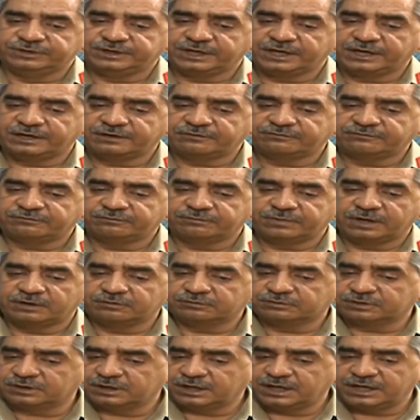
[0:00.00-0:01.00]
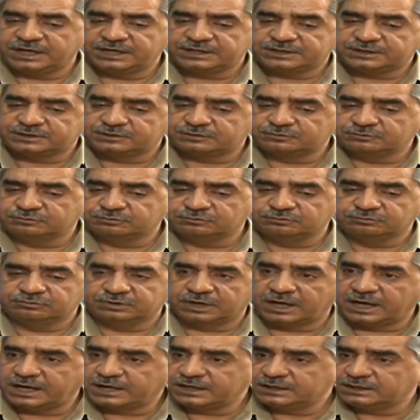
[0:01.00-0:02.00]
we have about 8 to
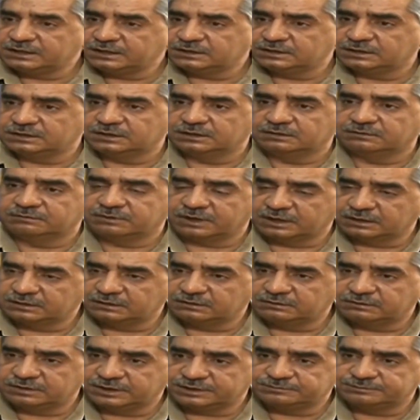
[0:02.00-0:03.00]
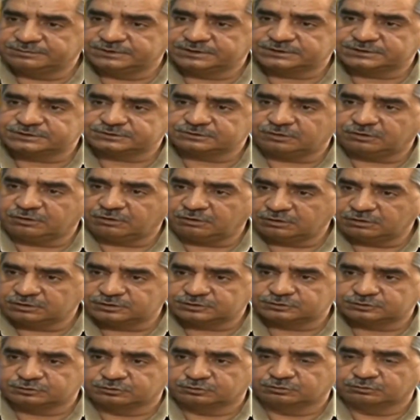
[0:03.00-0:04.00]
9 regular regiments
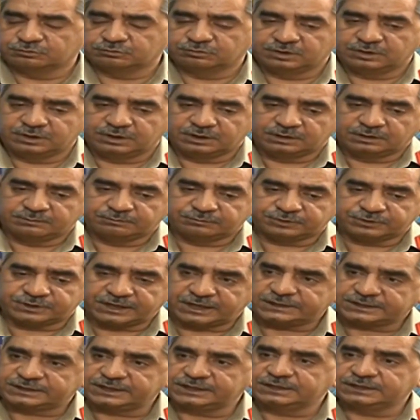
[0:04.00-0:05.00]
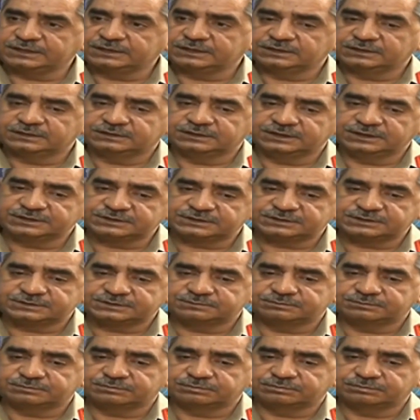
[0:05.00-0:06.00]
also protecting
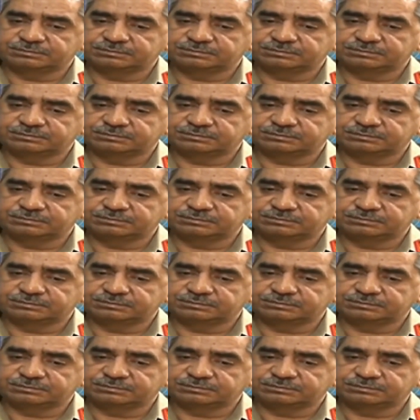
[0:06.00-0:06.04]
this,